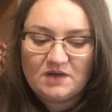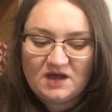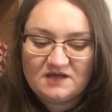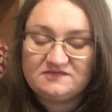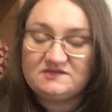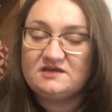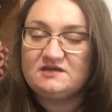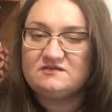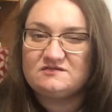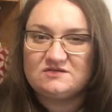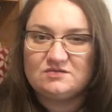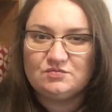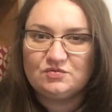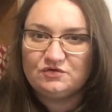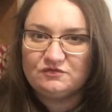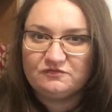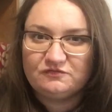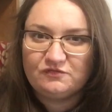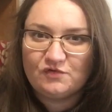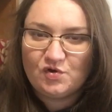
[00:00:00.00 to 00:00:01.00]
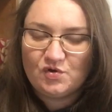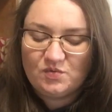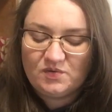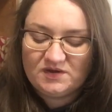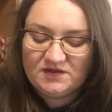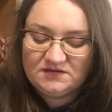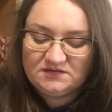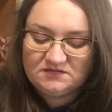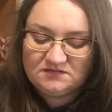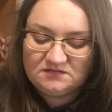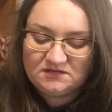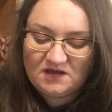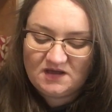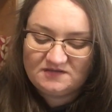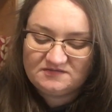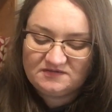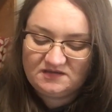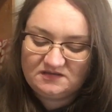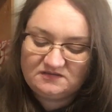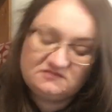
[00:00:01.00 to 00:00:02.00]
asking us to move forward,
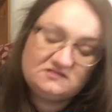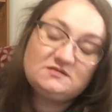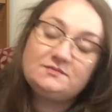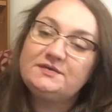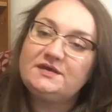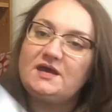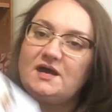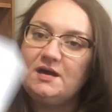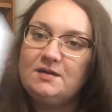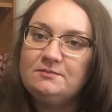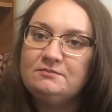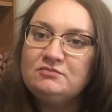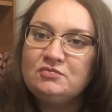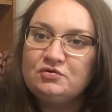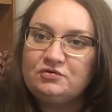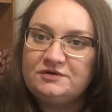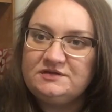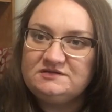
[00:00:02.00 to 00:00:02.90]
asking us to become more